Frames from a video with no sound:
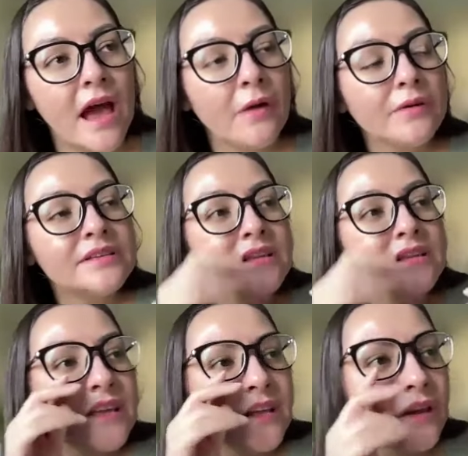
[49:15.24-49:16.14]
I was
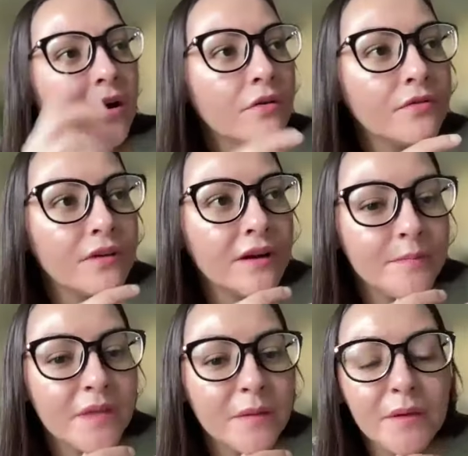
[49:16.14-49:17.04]
thinking of,
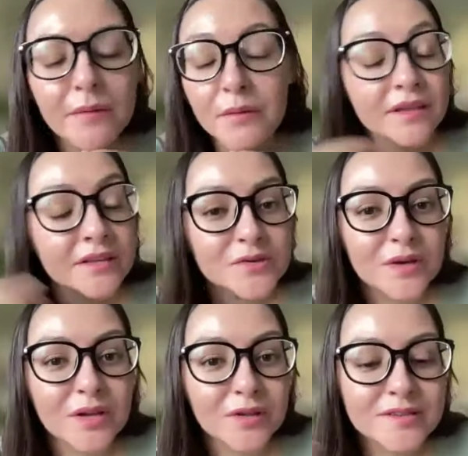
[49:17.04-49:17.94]
and maybe we can do
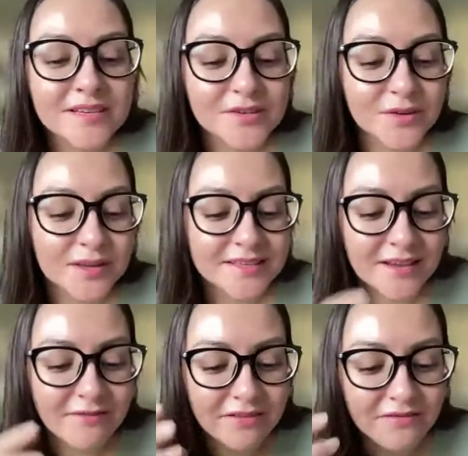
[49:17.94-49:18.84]
another session because
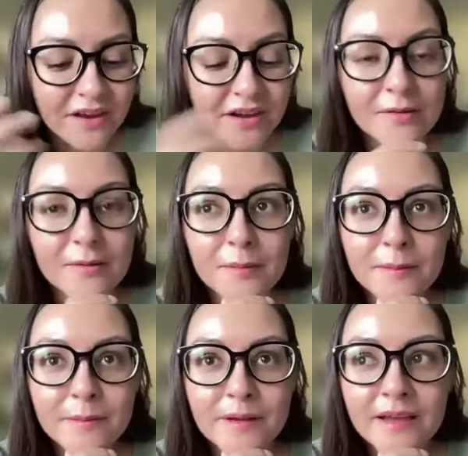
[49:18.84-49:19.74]
I've been very,
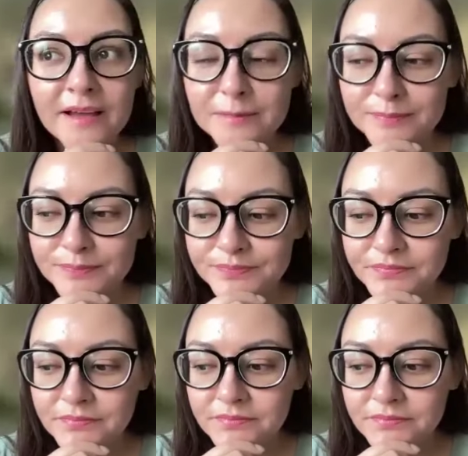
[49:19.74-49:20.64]
um,
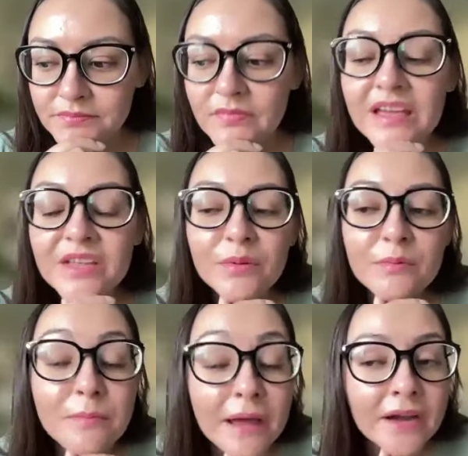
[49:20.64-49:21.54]
it's
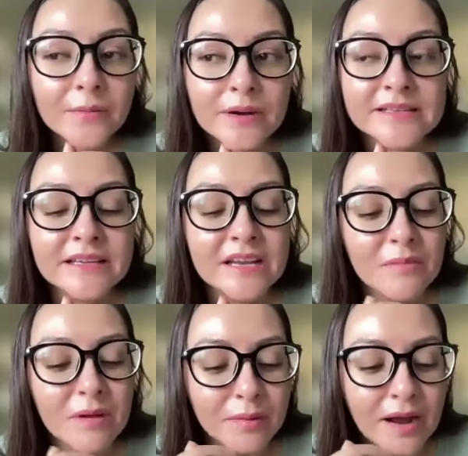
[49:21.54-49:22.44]
been very present in
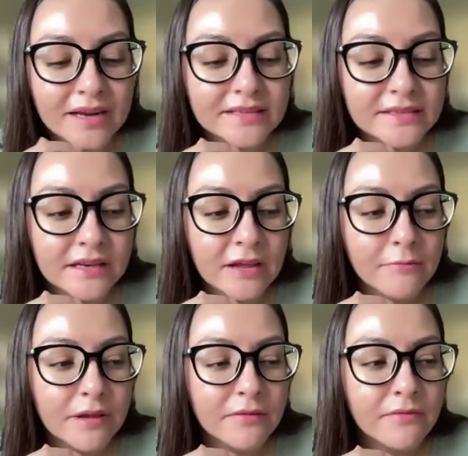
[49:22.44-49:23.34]
my practice, and
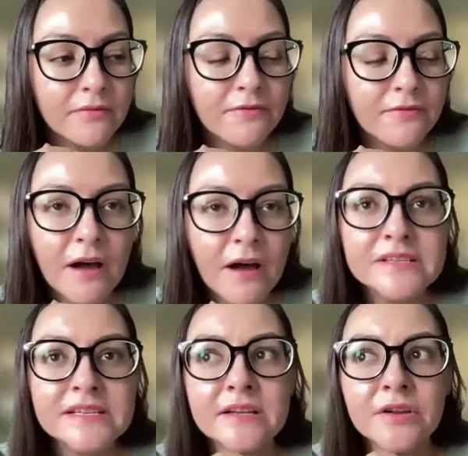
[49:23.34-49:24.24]
I've been
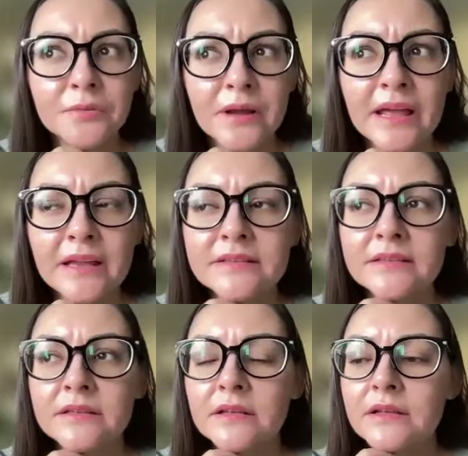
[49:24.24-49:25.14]
finding great
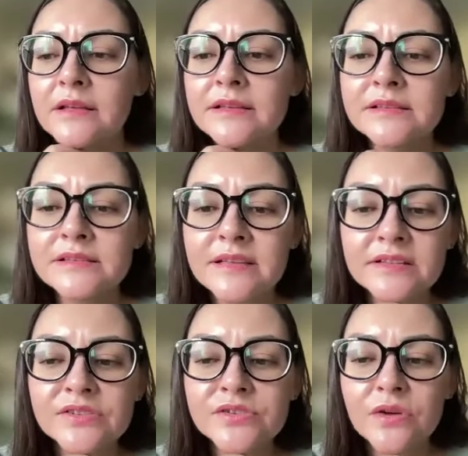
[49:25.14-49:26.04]

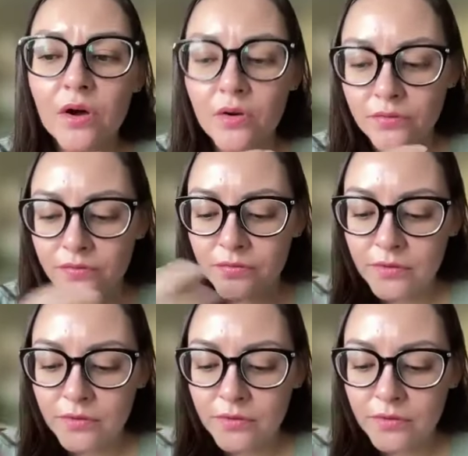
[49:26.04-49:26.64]
sense of